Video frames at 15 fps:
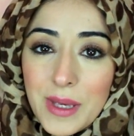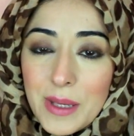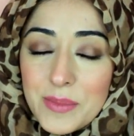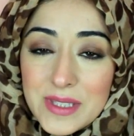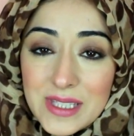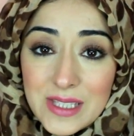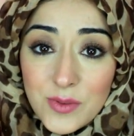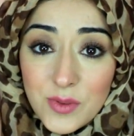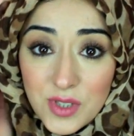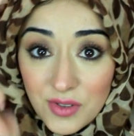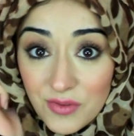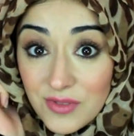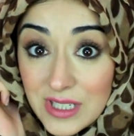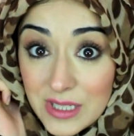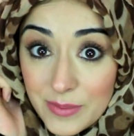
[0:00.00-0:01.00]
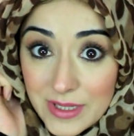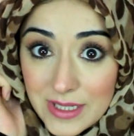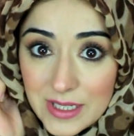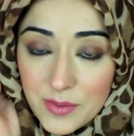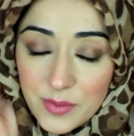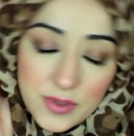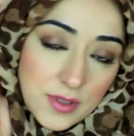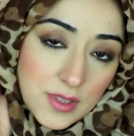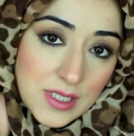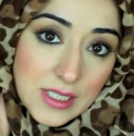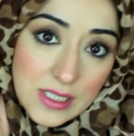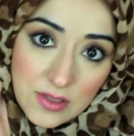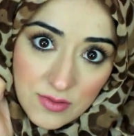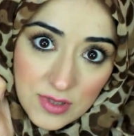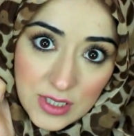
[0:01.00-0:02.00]
Pepsis, which are really bad but
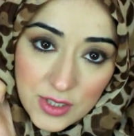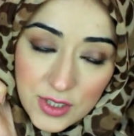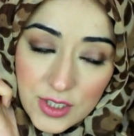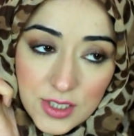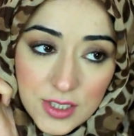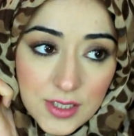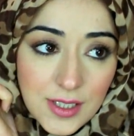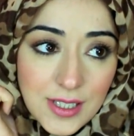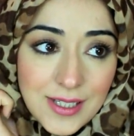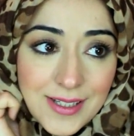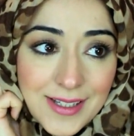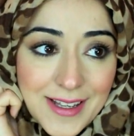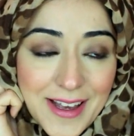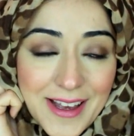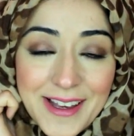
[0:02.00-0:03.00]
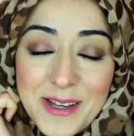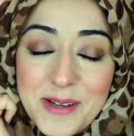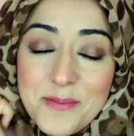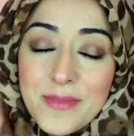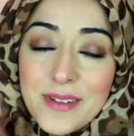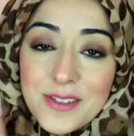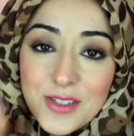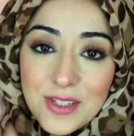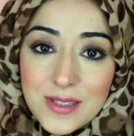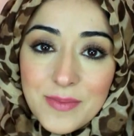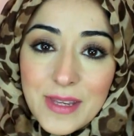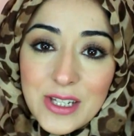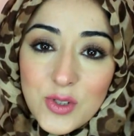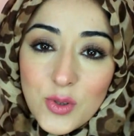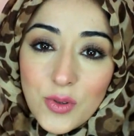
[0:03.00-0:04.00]
taste really good, just
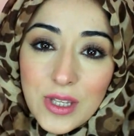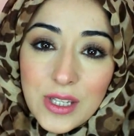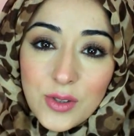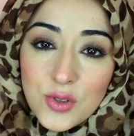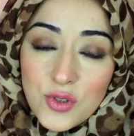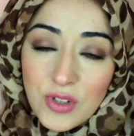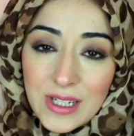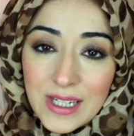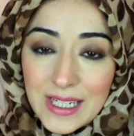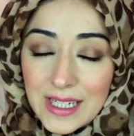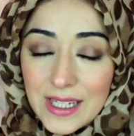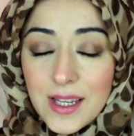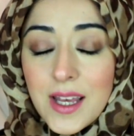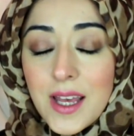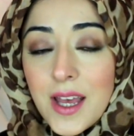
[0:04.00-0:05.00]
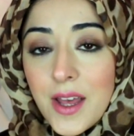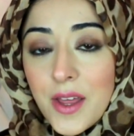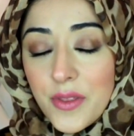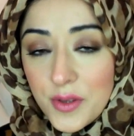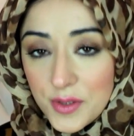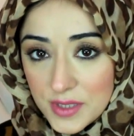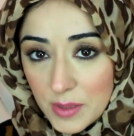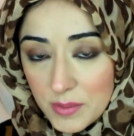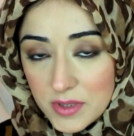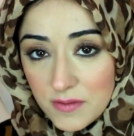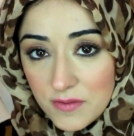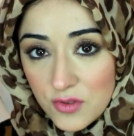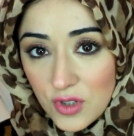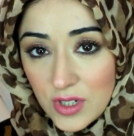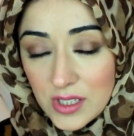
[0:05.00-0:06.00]
make sure that you're drinking those types
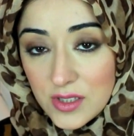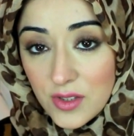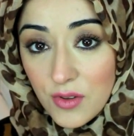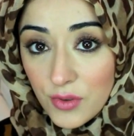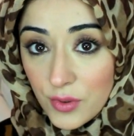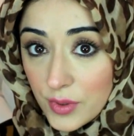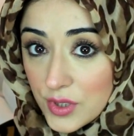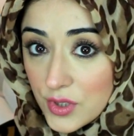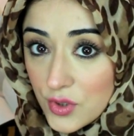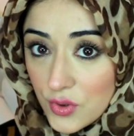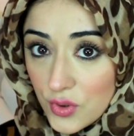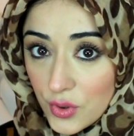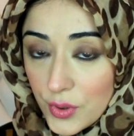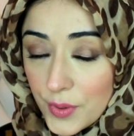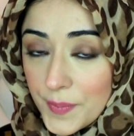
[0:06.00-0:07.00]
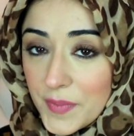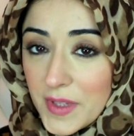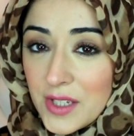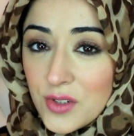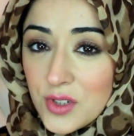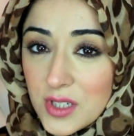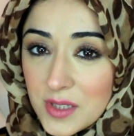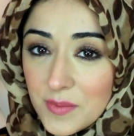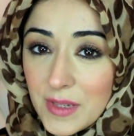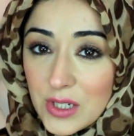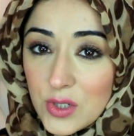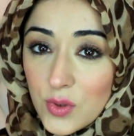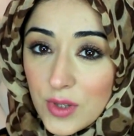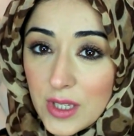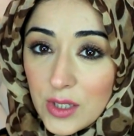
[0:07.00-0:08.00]
of drinks through a straw, and just
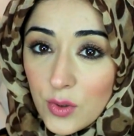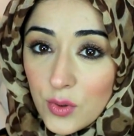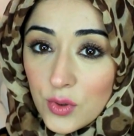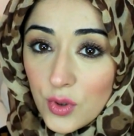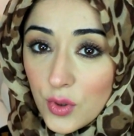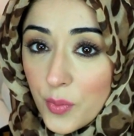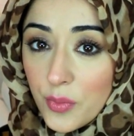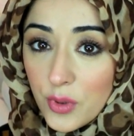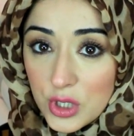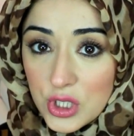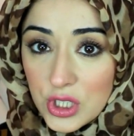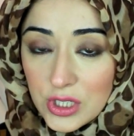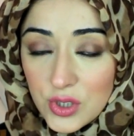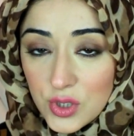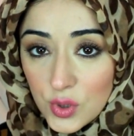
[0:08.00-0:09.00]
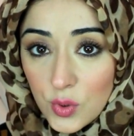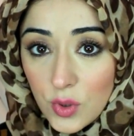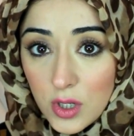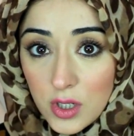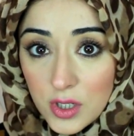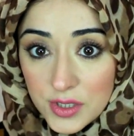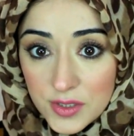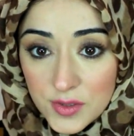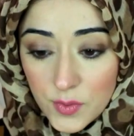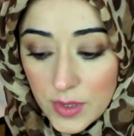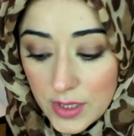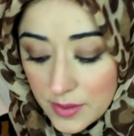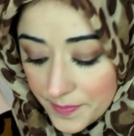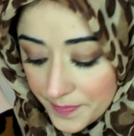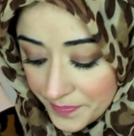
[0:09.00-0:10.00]
make sure that you're not brushing too hard as
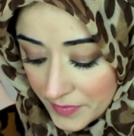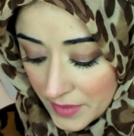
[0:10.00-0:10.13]
well.